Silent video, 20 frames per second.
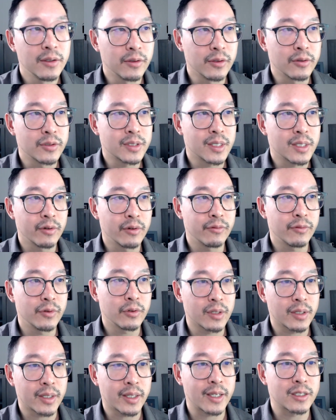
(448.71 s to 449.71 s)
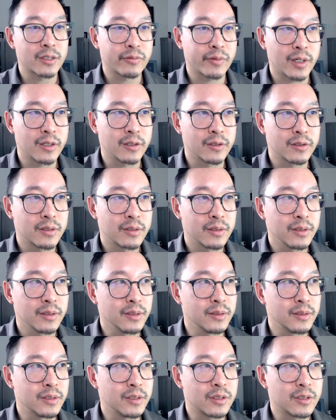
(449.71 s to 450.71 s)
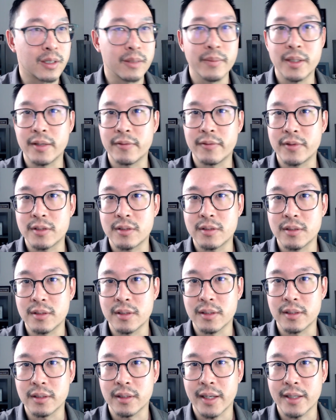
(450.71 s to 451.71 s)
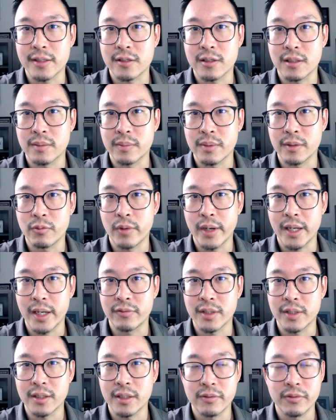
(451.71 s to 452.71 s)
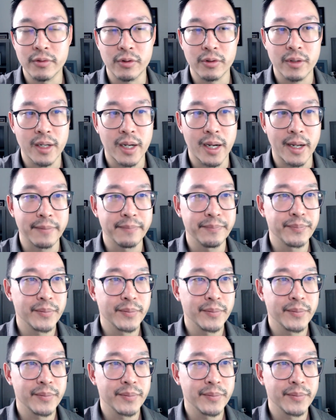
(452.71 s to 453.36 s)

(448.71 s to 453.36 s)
those that review the case files and determine if the case is going to be waived interview or not.